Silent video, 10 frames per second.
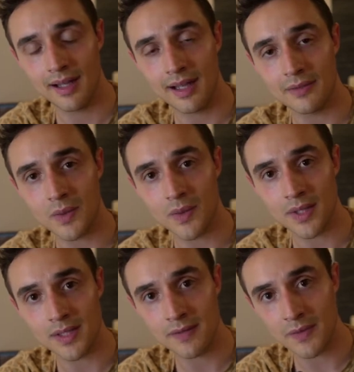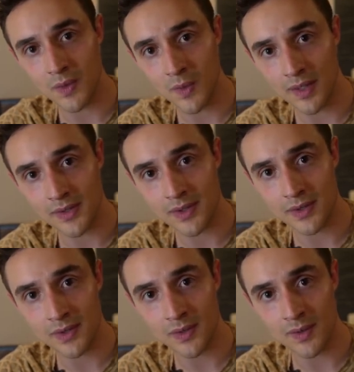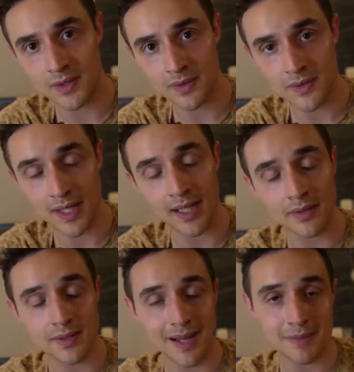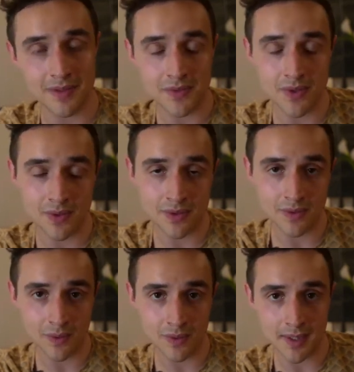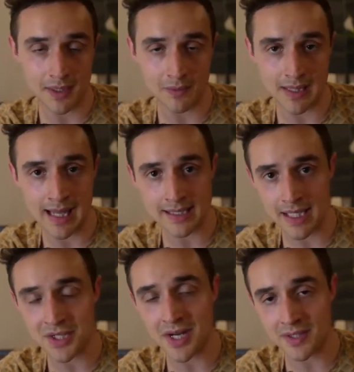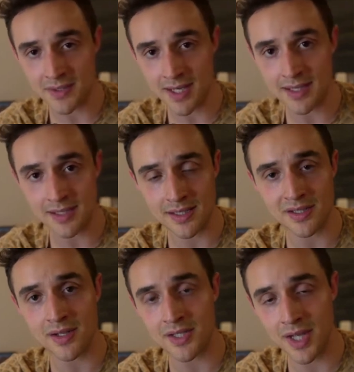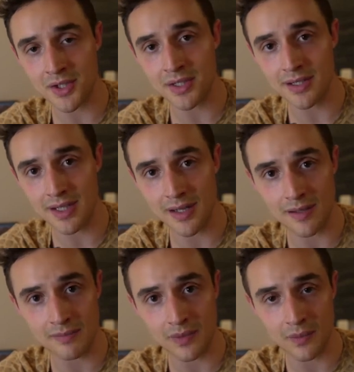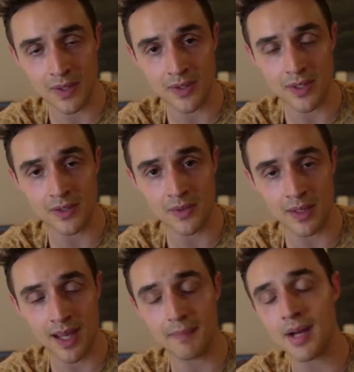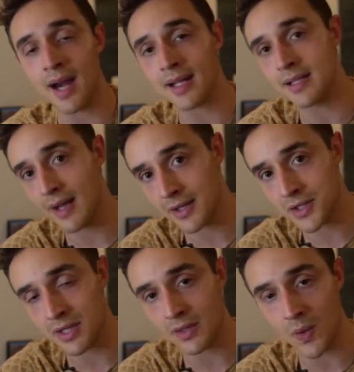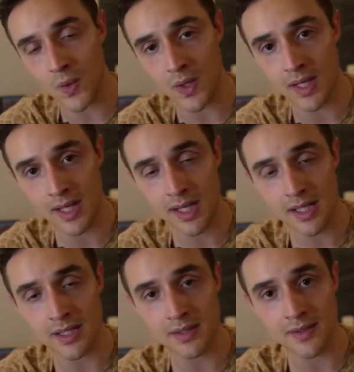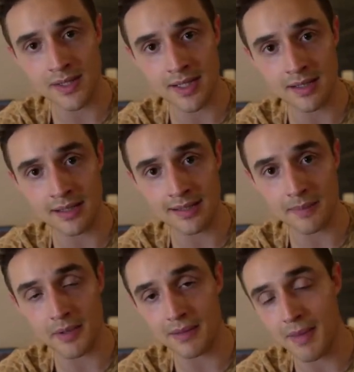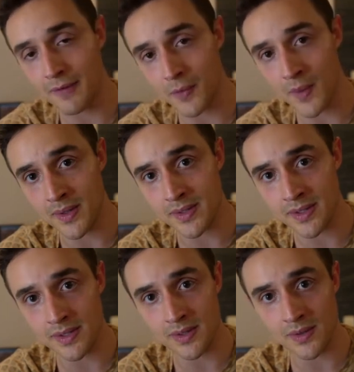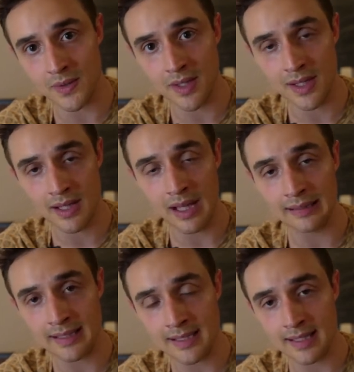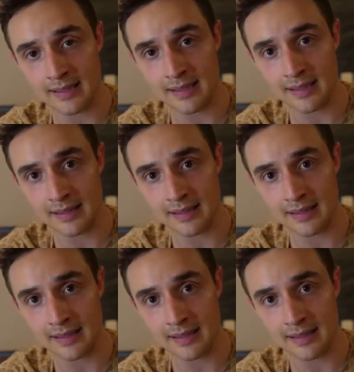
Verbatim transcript: And of course, if you want to introduce any other types of song or relaxation exercises into the session, um, whether you're doing a hypnotic induction or you're using uh, therapeutic metaphors to elicit